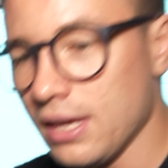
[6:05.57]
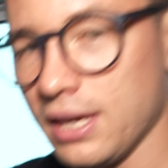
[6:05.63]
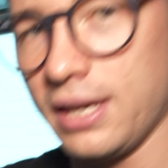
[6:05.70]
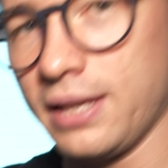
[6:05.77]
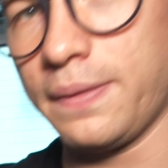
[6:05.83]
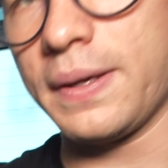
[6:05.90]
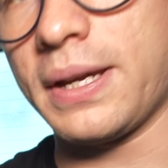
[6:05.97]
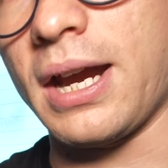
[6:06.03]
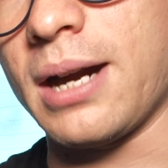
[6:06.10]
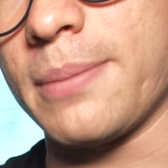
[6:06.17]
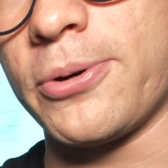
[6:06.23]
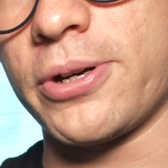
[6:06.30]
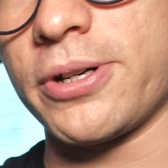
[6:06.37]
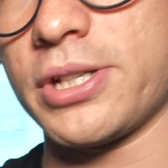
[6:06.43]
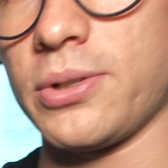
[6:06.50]
in the
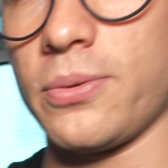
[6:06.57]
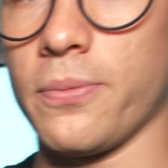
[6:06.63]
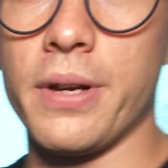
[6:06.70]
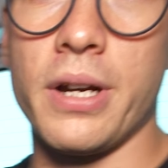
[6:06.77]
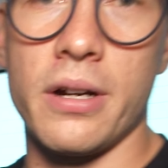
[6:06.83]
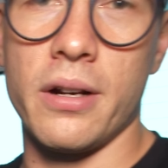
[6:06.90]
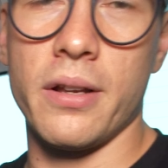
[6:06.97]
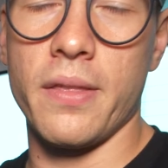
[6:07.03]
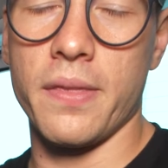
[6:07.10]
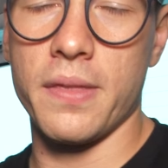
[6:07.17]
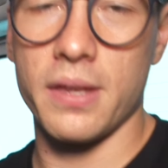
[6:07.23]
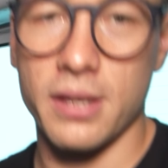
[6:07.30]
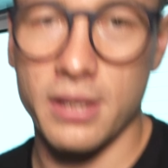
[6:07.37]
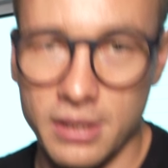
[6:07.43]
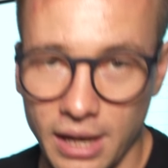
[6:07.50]
cupboard where
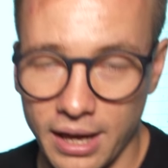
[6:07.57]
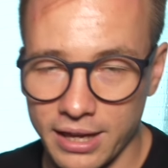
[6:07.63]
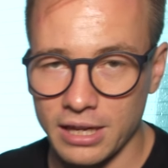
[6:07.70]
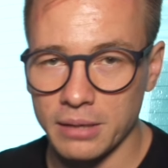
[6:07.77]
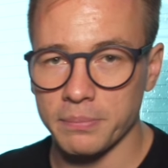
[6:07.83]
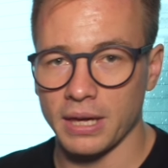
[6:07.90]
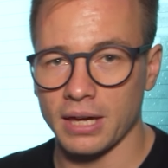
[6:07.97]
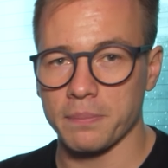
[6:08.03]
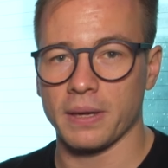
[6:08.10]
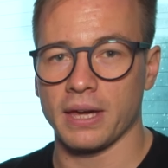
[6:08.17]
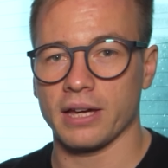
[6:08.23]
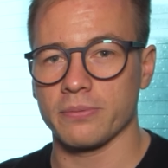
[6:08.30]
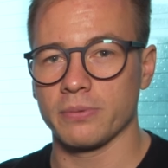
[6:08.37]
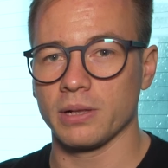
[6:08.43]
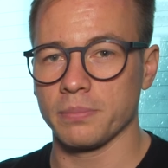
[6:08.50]
the hiking
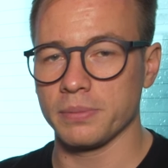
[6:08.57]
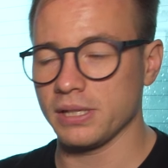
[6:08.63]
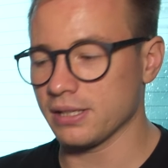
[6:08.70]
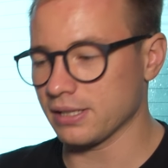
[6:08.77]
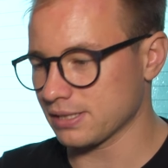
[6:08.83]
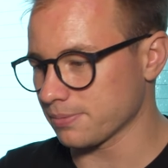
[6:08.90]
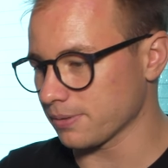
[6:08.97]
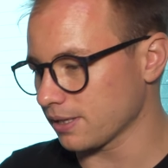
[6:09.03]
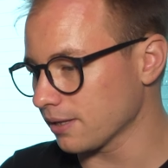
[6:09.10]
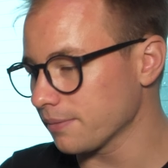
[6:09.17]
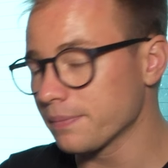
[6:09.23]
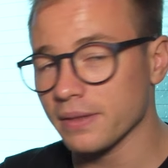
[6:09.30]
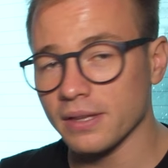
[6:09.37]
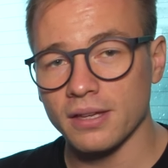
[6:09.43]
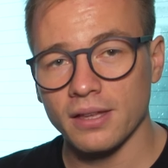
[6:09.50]
backpack will be as well,
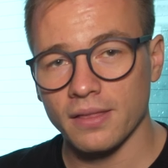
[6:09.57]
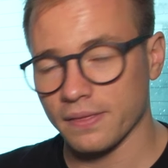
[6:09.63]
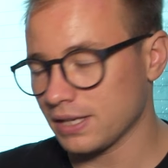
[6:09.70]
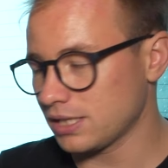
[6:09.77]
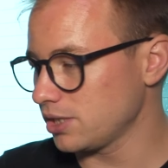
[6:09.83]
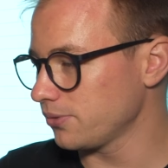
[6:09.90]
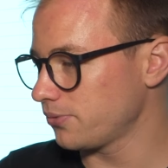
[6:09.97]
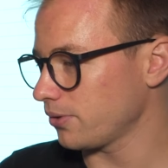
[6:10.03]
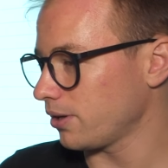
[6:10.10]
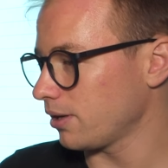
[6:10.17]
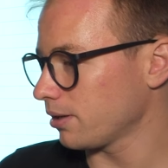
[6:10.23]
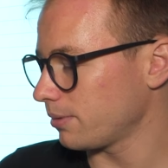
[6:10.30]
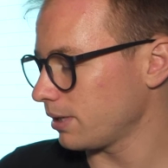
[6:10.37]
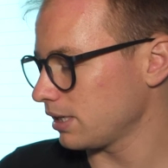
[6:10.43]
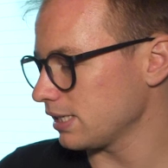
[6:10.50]
that you've
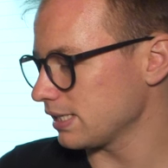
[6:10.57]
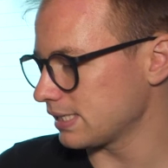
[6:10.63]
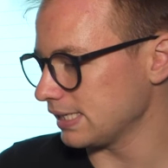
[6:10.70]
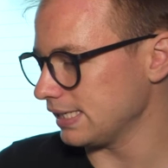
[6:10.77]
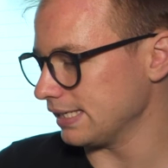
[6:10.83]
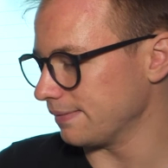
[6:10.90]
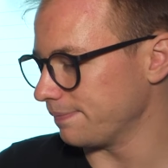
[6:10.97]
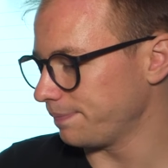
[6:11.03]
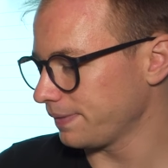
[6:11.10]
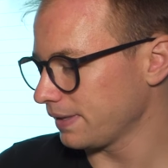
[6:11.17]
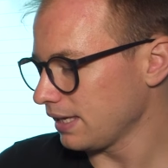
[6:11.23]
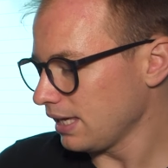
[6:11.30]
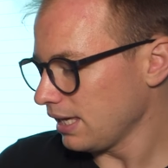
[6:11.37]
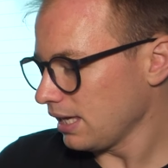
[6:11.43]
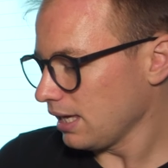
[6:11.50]
already seen.
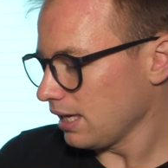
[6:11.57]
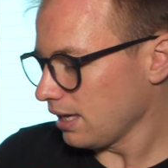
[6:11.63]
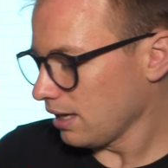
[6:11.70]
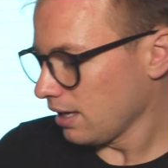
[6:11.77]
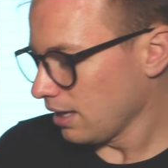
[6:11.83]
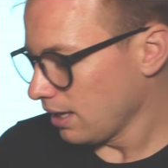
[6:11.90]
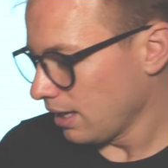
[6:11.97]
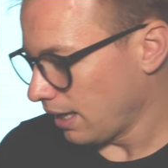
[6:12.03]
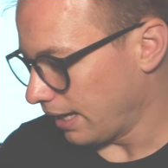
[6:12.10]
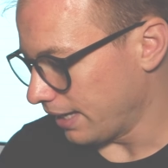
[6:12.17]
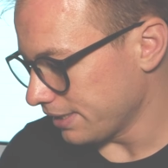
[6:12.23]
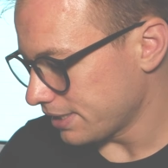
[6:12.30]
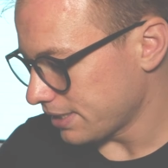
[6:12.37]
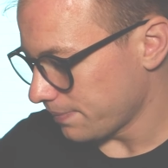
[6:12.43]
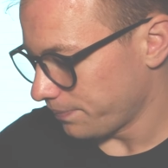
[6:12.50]

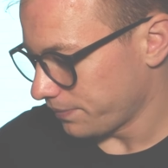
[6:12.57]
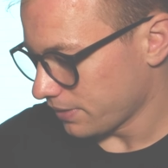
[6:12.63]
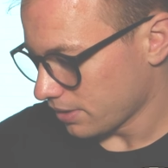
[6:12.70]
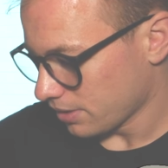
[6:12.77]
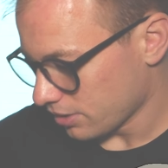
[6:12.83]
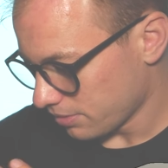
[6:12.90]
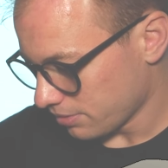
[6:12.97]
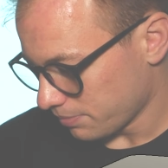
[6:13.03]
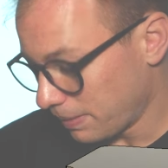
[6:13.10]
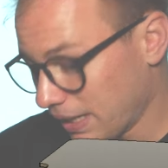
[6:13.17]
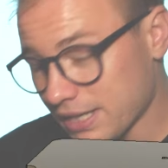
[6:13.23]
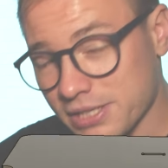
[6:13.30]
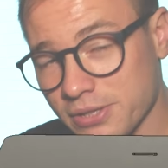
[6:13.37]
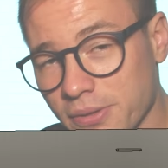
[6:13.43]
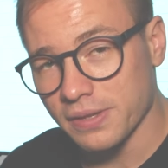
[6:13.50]
And
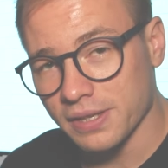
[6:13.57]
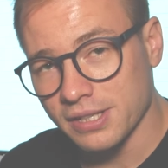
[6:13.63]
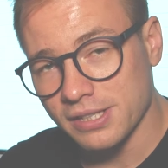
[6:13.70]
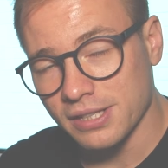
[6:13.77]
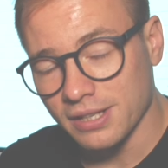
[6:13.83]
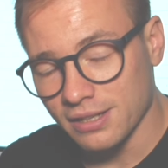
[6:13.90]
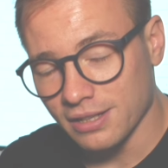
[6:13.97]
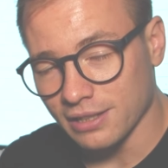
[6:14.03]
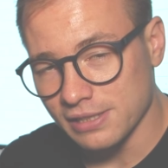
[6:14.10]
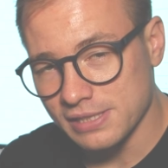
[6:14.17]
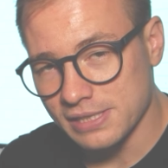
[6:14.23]
back to the little